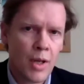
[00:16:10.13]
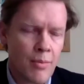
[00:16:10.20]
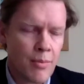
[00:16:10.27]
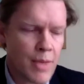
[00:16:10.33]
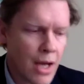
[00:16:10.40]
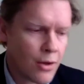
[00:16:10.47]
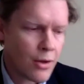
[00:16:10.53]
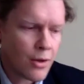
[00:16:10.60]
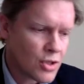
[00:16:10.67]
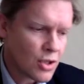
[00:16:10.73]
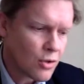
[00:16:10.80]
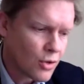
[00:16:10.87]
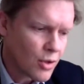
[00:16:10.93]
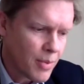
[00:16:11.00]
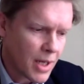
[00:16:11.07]
now you sit
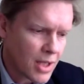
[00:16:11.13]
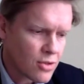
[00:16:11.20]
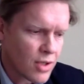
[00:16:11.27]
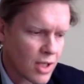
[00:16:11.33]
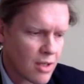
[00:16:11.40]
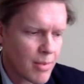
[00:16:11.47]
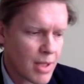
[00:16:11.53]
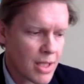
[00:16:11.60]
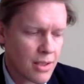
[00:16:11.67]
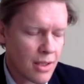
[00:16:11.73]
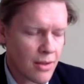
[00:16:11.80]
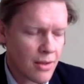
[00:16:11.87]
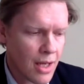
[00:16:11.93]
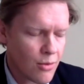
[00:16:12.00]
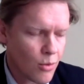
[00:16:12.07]
on the pastry committee at
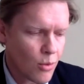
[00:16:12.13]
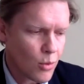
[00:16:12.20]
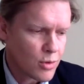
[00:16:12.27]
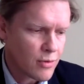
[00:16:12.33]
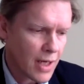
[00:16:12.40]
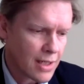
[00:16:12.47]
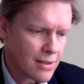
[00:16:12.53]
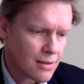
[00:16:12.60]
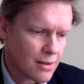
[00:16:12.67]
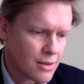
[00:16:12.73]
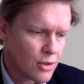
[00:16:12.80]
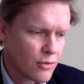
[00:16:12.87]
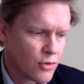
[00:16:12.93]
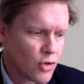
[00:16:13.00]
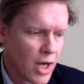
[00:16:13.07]
the Annual Awards of Excellence, and
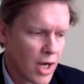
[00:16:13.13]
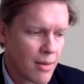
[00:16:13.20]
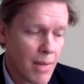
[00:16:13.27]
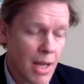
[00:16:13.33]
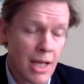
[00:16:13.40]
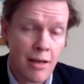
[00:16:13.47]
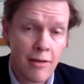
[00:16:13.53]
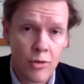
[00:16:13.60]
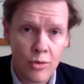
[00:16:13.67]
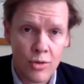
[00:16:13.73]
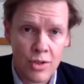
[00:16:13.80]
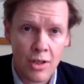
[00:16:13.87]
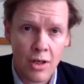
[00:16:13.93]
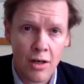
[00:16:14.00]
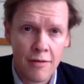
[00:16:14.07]
you've trained many of your
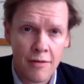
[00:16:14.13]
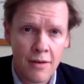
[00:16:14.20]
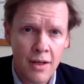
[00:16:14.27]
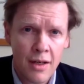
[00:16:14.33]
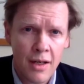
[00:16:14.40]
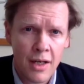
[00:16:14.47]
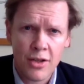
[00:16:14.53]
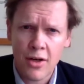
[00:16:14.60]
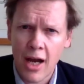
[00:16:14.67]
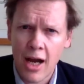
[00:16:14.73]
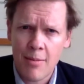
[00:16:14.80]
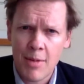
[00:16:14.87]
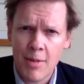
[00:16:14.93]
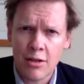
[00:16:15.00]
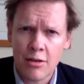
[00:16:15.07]
staff. I don't know how
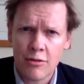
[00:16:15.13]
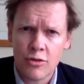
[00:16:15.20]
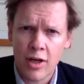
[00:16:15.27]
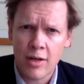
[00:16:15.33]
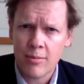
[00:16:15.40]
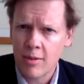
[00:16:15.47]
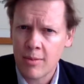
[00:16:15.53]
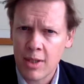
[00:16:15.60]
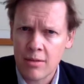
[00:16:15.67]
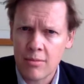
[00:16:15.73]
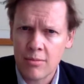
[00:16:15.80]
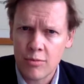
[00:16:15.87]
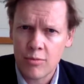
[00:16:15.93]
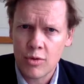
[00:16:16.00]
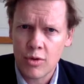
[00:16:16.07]
many you've trained, but I mean,
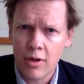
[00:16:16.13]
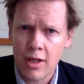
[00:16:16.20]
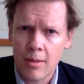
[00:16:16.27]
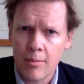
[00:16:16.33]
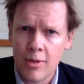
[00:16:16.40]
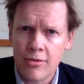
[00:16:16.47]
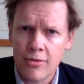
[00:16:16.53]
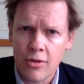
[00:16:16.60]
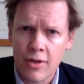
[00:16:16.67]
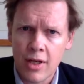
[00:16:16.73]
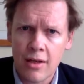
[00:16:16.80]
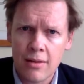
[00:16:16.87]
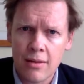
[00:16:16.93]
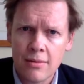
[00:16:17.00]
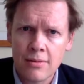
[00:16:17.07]
you've got a number through
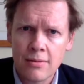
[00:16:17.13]
there.